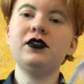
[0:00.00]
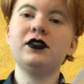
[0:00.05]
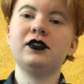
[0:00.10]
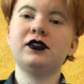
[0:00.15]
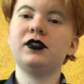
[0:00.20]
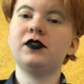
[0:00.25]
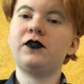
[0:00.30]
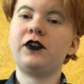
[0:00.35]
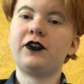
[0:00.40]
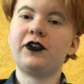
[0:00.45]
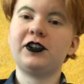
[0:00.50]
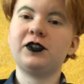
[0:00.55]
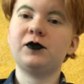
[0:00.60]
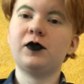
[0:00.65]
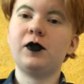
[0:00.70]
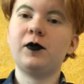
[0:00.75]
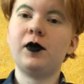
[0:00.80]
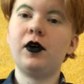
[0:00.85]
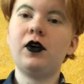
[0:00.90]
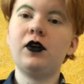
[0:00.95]
This is a very
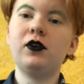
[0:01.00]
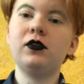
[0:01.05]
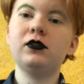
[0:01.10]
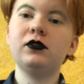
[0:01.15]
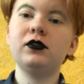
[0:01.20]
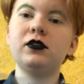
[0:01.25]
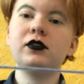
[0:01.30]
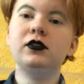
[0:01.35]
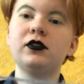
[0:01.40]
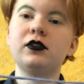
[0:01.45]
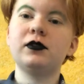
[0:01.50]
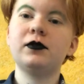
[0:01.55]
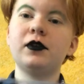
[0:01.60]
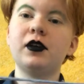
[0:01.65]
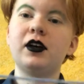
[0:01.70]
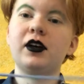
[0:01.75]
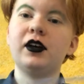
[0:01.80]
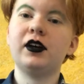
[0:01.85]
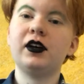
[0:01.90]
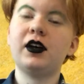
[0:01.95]
small ball.
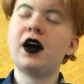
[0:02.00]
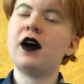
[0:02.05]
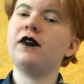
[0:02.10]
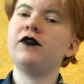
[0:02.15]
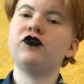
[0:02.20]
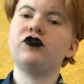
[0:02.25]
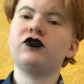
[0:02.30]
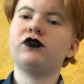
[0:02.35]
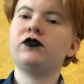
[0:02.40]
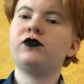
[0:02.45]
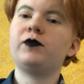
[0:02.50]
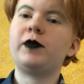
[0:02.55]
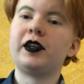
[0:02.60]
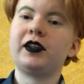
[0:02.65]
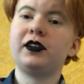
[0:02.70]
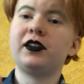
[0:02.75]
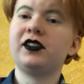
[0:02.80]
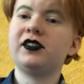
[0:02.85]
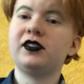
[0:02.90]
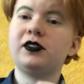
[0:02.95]
I've just picked
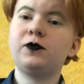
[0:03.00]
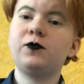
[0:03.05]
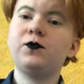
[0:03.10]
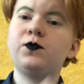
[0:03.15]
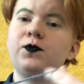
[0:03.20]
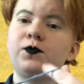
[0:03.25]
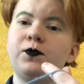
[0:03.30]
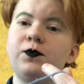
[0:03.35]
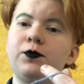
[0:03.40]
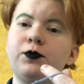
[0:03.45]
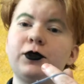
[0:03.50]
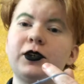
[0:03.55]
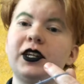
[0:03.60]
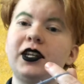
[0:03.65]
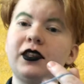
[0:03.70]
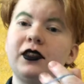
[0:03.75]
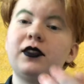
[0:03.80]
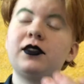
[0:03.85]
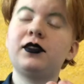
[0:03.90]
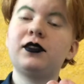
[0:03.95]
it because it's
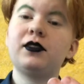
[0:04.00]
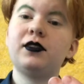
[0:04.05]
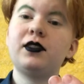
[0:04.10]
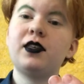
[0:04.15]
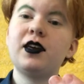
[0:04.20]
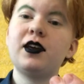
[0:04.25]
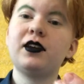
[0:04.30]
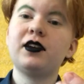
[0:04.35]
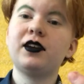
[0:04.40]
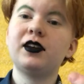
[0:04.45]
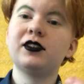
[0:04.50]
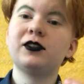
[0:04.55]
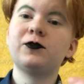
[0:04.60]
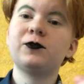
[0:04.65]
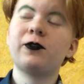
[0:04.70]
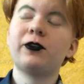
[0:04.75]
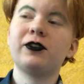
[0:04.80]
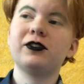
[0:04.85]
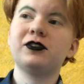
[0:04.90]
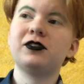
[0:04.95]
pretty thick as
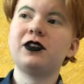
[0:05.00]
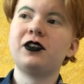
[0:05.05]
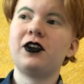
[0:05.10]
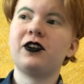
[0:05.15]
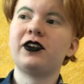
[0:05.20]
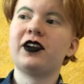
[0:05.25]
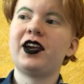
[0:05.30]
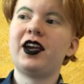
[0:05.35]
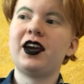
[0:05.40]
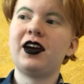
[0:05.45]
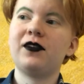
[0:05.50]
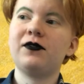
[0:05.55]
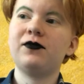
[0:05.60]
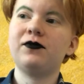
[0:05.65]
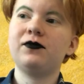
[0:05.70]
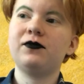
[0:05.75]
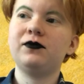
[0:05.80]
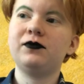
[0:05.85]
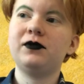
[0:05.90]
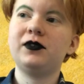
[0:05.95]
far as the yarn I have
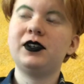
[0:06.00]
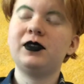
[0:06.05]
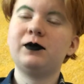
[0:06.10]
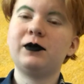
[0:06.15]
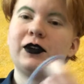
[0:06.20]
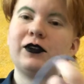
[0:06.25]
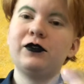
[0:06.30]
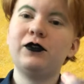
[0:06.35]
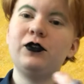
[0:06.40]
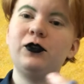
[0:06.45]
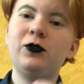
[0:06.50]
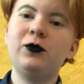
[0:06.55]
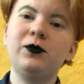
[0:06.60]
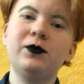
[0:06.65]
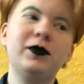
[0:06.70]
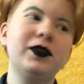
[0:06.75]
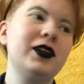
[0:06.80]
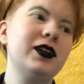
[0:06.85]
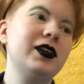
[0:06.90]
in my room.